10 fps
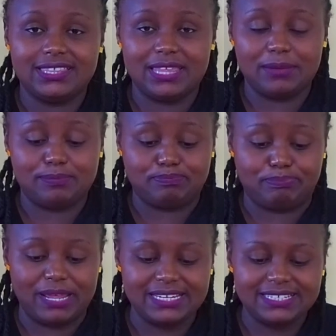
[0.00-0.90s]
the
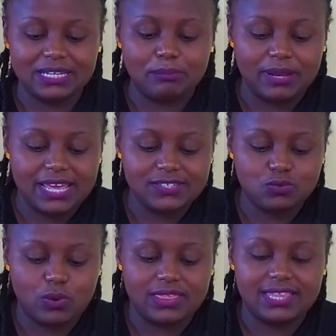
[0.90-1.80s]
plate in place.
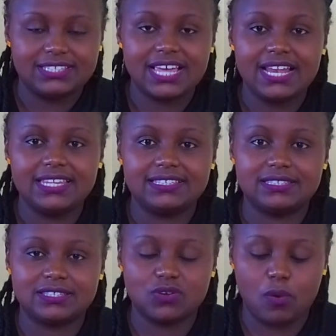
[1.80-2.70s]
When the child is
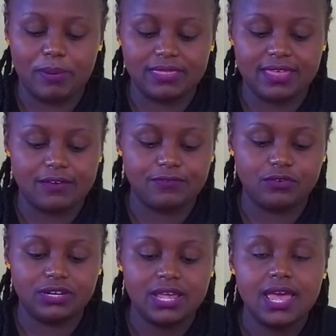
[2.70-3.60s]
scooping their
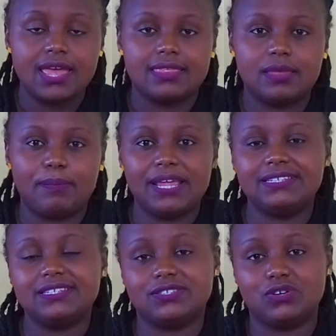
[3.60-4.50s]
food, the
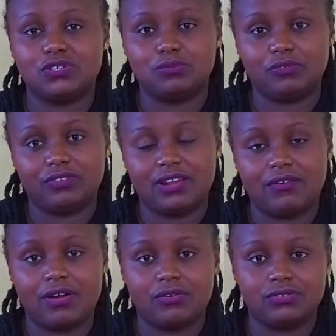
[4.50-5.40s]
plate is not moving
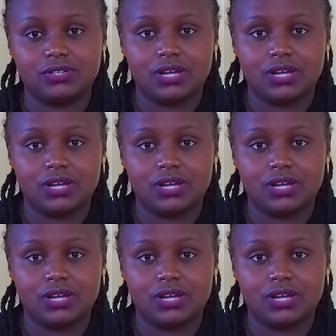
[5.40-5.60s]
around.